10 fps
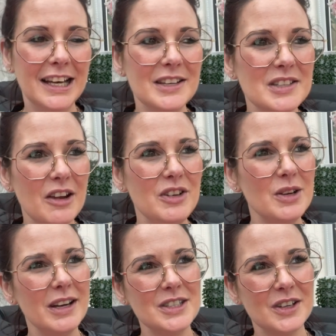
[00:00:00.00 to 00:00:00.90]
So if you
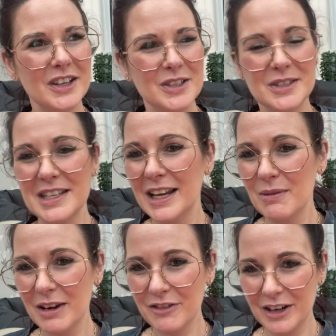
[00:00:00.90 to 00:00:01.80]
do enjoy just a
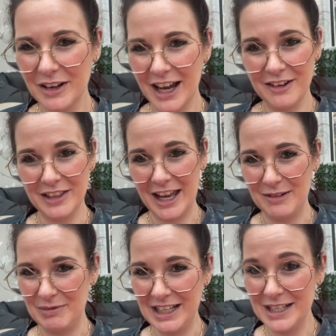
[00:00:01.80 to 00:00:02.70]
little bit of real life,
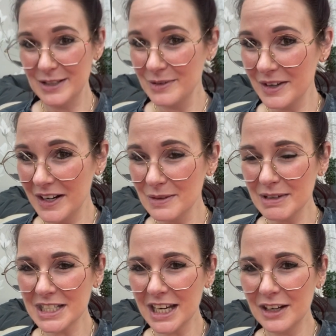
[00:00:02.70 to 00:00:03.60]
then please subscribe to
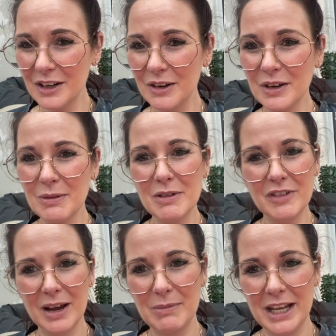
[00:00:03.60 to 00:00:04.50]
my channel. Come and
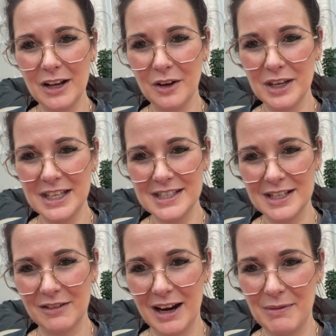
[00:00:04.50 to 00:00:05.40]
find me on
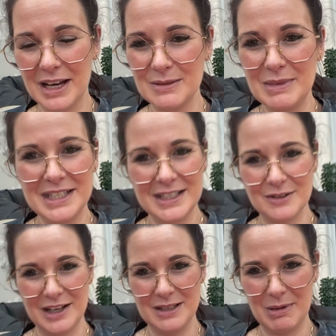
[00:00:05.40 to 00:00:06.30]
Instagram as
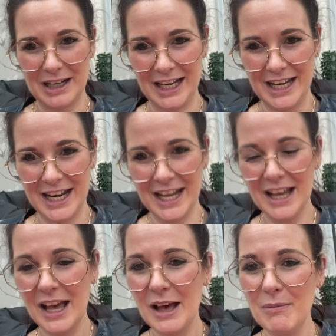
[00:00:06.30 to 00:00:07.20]
mrscrazybaglady.
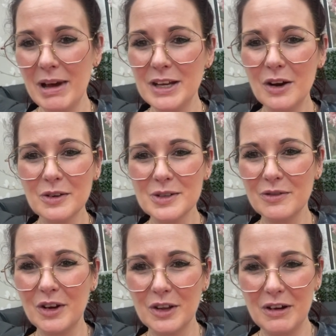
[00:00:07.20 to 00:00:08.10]
My dogs
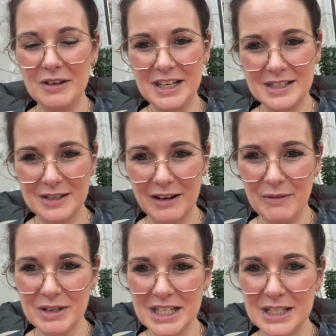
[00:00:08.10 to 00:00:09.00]
have got their own
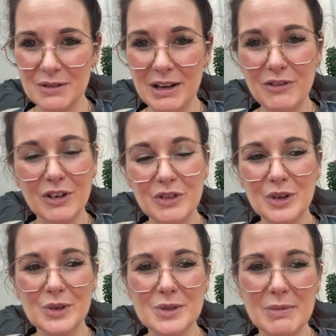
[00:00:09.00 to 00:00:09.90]
Instagram, which is Three
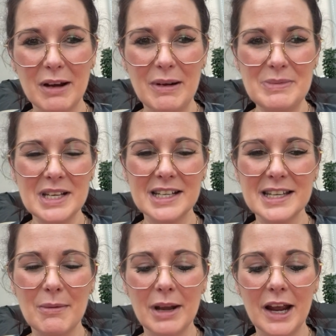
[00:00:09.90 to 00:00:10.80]
Fluffles. My website is
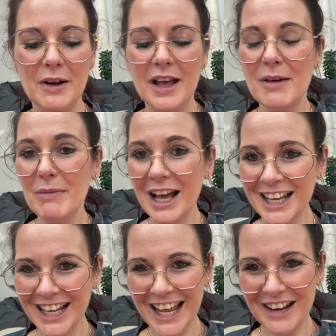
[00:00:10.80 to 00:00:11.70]
down below.
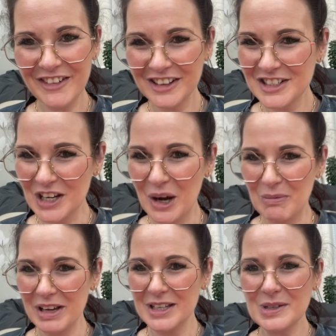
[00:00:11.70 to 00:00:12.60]
My little Avon
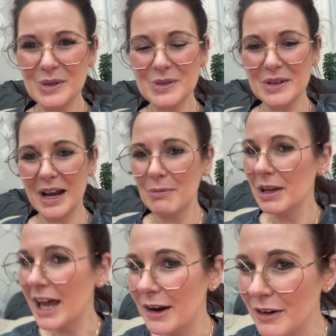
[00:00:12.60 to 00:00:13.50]
shop is also down below.